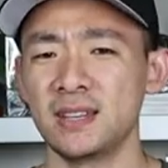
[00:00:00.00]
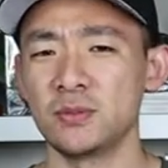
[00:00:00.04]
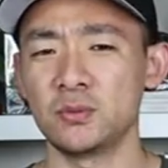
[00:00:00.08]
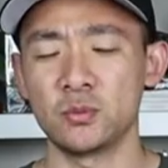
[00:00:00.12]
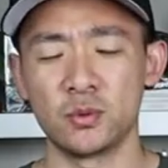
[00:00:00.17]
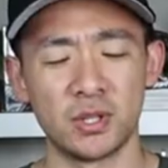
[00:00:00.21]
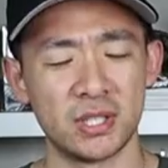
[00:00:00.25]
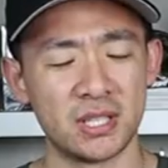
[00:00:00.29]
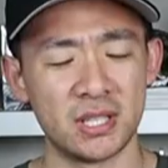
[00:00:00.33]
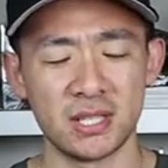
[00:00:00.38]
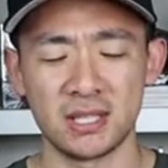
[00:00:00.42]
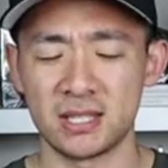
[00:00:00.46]

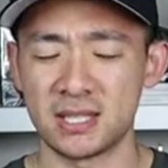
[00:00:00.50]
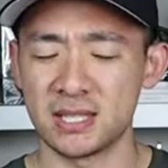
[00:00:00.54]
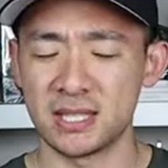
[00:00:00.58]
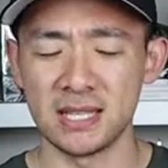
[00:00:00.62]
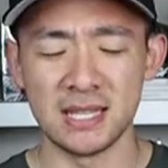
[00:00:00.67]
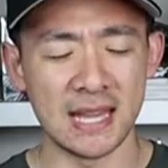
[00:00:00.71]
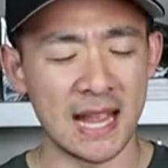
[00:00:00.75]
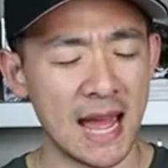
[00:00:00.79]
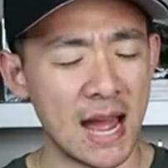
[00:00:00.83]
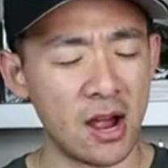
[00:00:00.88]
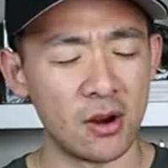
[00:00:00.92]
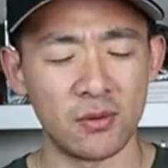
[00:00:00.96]
which is
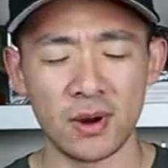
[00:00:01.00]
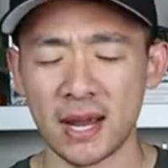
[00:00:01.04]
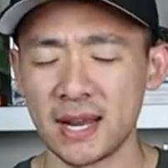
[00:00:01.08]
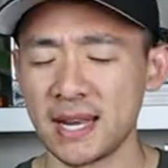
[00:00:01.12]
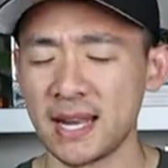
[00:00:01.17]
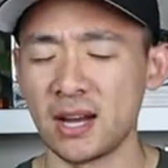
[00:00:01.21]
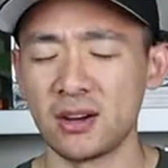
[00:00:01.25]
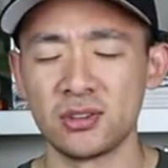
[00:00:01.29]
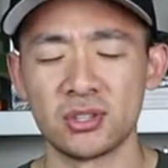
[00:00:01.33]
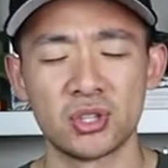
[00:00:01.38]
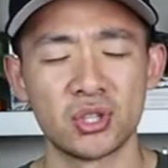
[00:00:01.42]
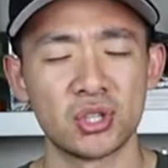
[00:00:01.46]
now right
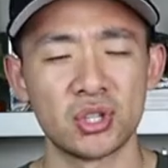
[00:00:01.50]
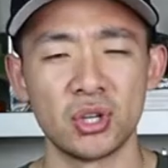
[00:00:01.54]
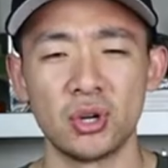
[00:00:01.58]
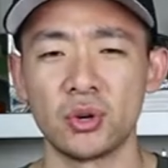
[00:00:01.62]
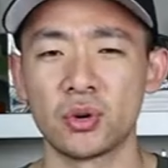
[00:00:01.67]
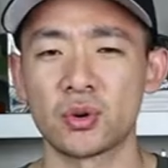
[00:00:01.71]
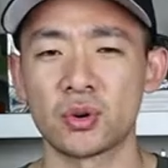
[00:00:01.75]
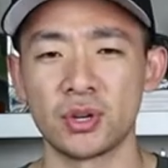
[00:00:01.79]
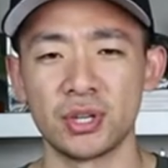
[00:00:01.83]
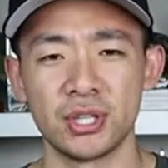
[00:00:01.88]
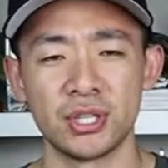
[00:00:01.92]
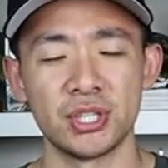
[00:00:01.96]
now is
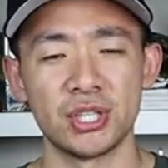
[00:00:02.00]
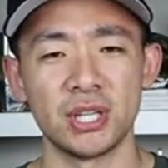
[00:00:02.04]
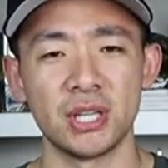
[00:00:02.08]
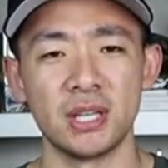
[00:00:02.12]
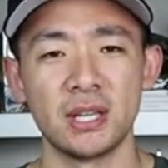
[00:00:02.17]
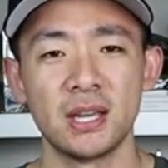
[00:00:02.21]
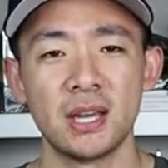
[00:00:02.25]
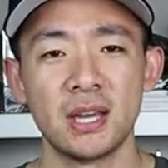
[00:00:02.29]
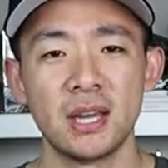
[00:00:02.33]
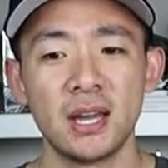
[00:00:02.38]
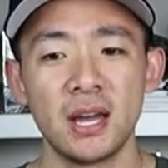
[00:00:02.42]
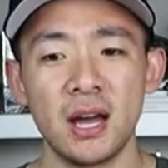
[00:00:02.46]
so
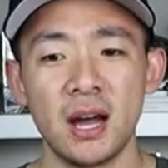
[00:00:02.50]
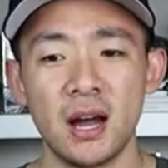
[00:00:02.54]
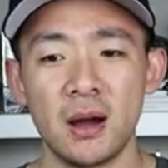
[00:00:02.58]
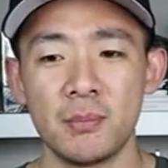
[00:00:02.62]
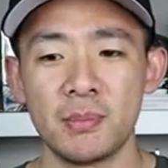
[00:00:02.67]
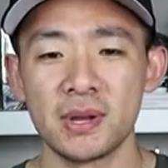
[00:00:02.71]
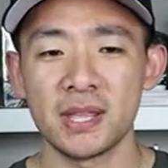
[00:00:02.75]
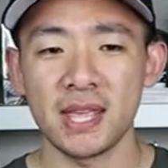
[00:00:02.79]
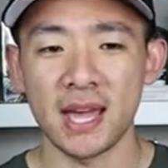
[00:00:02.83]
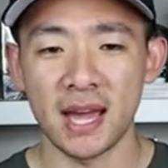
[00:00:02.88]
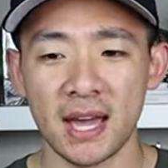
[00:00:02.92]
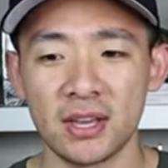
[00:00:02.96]
cringy um,
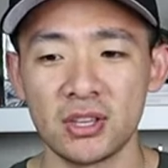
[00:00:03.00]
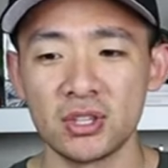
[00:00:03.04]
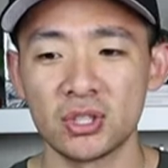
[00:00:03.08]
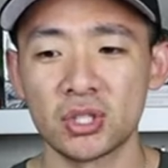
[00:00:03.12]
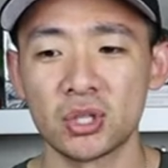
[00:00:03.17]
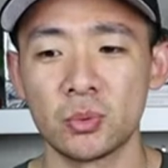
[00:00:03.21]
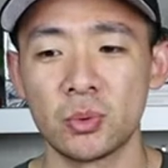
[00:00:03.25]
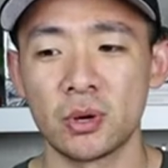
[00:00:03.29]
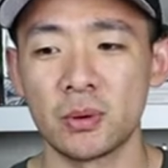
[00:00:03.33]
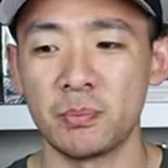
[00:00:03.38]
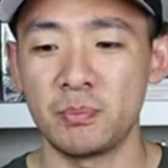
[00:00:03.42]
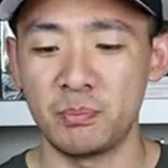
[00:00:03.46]
but i used
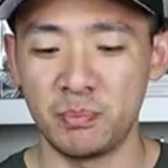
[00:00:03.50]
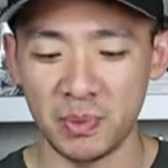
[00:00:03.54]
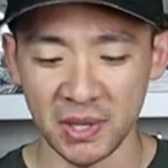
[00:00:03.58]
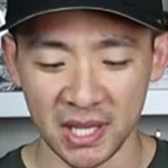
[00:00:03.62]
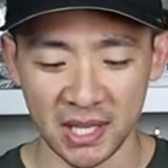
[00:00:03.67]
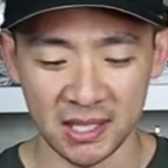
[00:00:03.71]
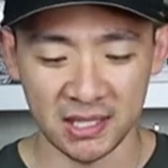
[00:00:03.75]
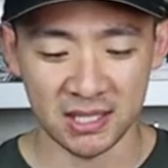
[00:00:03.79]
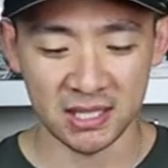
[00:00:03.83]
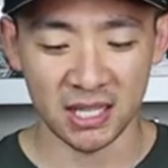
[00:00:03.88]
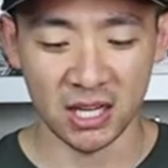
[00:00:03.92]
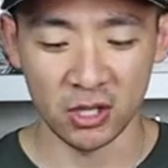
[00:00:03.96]
to wear
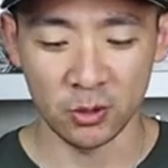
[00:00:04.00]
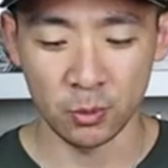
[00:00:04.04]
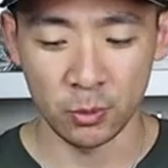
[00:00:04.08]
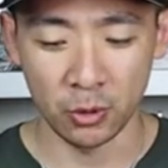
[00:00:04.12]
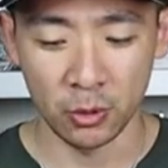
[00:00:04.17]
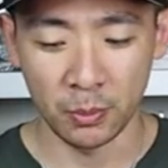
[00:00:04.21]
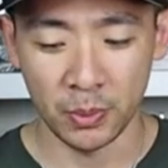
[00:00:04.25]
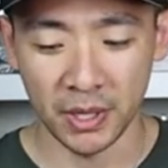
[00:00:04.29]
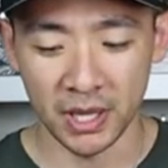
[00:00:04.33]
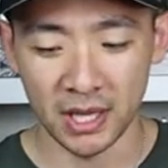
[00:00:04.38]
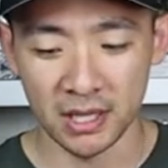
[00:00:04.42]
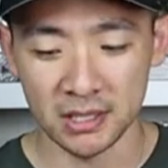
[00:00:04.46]
big South
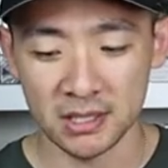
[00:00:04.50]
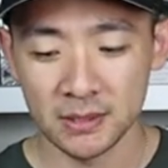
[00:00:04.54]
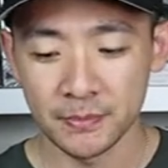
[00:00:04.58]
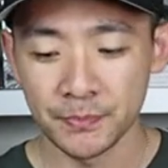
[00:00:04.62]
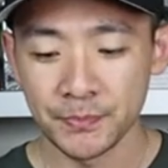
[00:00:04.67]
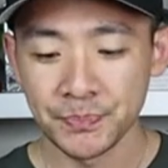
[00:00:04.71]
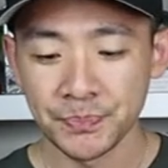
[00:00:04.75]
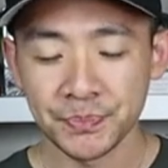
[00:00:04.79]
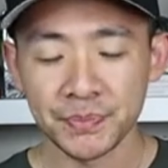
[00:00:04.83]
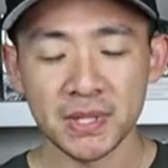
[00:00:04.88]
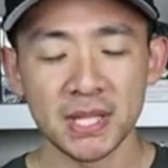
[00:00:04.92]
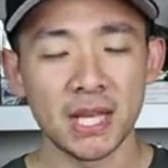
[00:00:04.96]
Pole pants
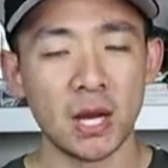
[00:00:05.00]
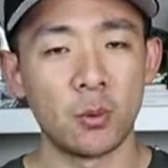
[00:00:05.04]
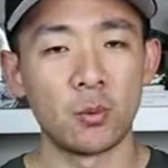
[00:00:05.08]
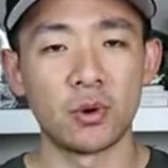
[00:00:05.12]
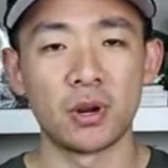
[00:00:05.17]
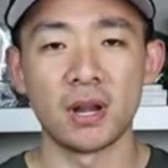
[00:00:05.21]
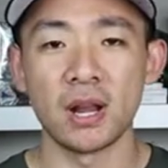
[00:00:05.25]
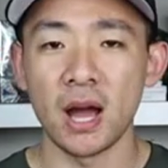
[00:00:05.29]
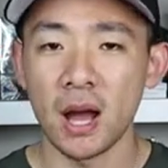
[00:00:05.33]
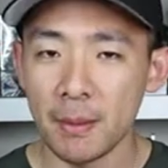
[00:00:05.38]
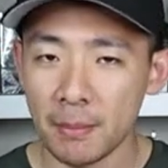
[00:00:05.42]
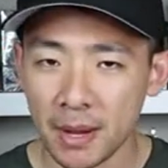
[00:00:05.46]
that
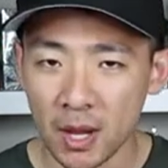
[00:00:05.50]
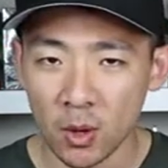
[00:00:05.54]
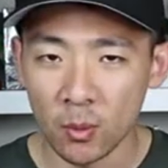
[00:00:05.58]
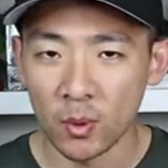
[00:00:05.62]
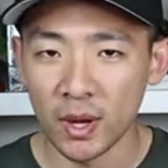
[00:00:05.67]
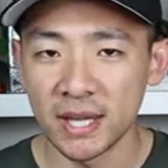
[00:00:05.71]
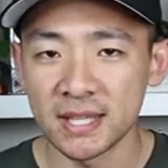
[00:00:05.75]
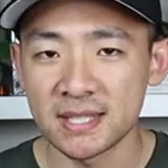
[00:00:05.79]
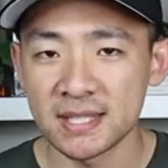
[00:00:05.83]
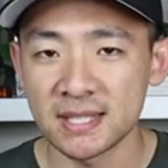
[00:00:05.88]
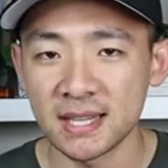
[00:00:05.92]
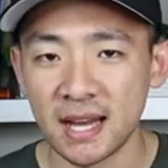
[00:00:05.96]
were not my
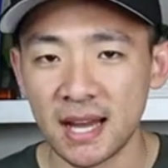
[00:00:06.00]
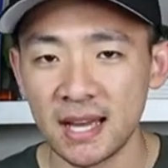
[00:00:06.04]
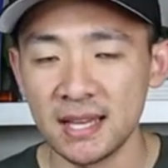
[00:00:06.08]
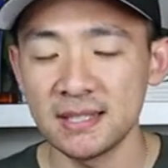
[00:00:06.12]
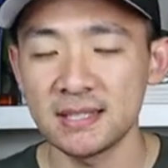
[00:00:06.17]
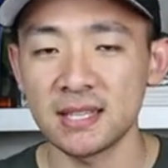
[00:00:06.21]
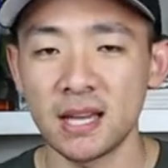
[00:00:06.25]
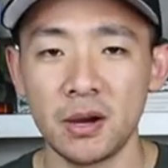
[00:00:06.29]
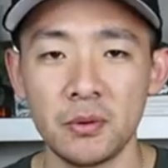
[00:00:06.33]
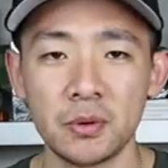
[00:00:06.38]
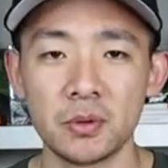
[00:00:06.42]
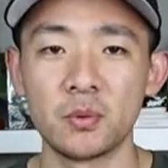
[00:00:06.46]
waist
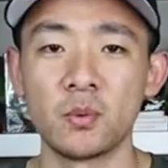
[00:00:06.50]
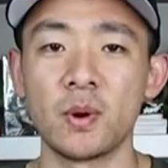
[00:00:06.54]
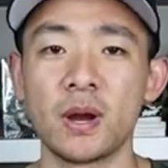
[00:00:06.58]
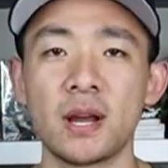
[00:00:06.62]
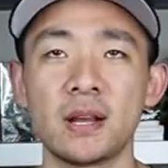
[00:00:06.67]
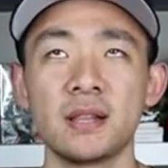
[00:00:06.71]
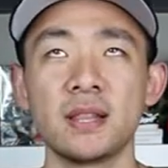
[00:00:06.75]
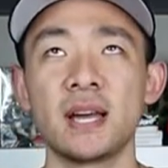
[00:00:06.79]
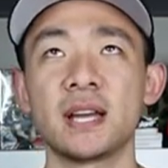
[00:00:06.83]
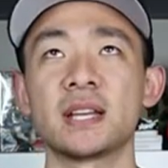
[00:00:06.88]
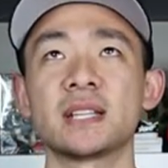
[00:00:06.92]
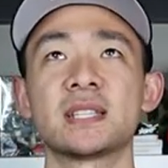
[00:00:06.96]
size, I would
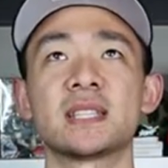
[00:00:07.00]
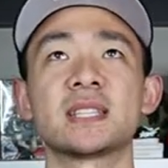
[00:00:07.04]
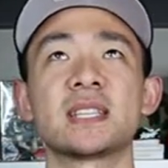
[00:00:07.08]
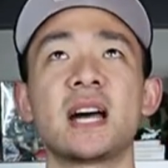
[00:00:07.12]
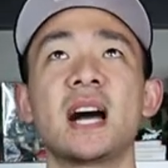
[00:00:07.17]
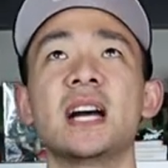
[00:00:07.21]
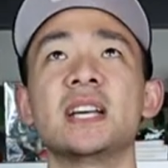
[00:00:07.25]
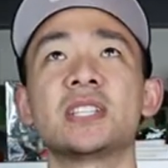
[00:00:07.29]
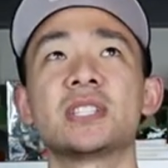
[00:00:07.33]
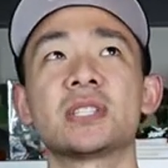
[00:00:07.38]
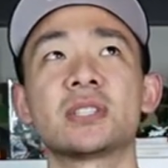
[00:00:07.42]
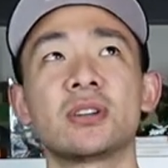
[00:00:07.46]
wear like a
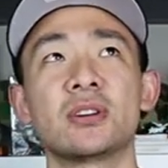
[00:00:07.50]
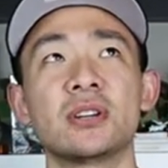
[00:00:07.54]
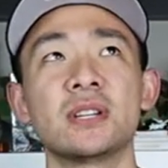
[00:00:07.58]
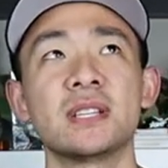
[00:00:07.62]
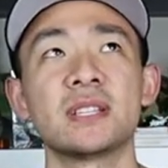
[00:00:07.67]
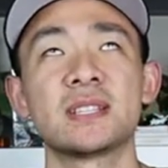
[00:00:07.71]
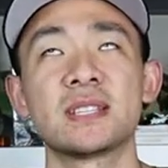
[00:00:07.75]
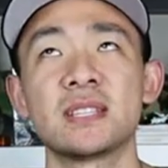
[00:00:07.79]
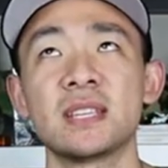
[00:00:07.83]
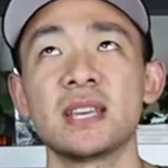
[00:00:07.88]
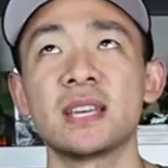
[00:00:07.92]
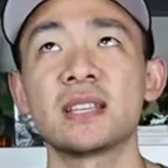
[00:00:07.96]
size
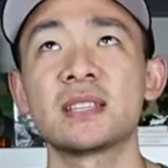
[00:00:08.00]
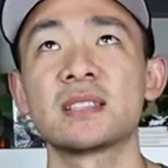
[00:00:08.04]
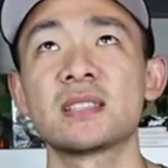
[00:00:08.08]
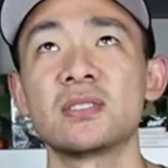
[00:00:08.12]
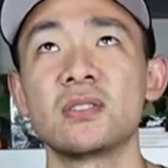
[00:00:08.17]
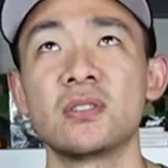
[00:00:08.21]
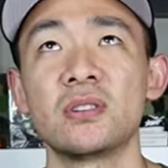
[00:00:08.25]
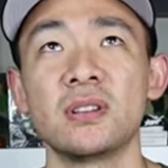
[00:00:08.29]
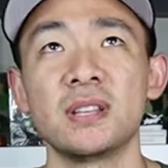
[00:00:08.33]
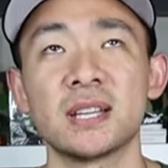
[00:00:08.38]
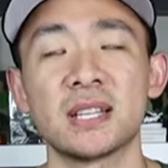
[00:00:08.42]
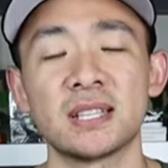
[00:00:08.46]
36
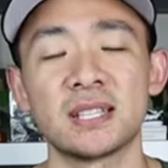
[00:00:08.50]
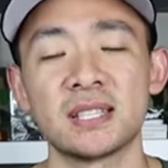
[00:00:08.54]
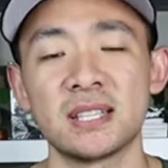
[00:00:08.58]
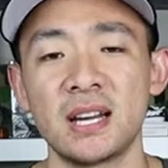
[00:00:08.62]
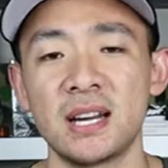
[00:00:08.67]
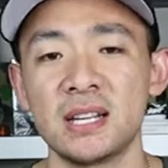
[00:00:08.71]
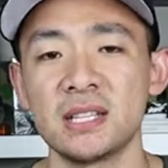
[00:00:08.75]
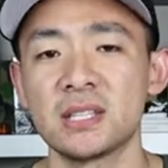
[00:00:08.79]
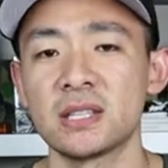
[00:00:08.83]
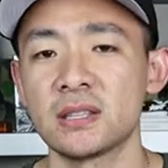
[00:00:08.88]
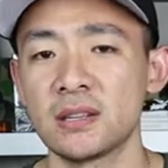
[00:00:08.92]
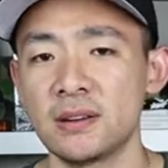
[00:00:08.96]
or like a
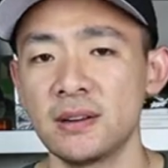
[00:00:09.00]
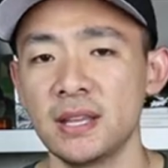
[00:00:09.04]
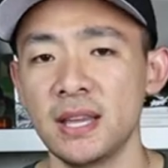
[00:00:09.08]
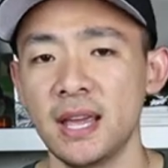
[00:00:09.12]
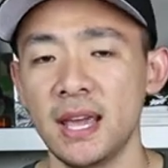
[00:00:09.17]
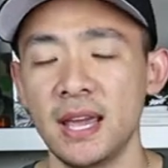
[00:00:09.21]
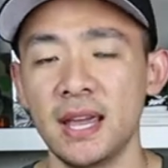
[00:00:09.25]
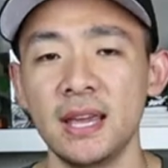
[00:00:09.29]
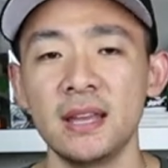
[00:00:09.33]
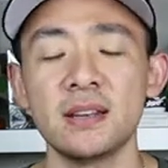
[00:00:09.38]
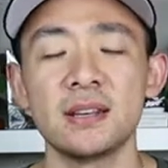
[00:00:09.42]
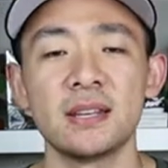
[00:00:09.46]
size
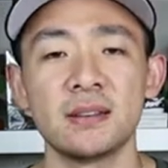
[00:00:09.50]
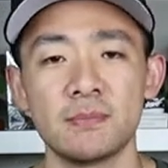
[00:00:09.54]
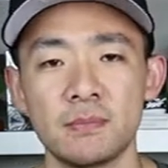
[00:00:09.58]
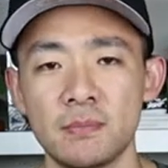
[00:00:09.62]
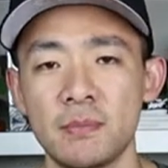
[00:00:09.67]
38.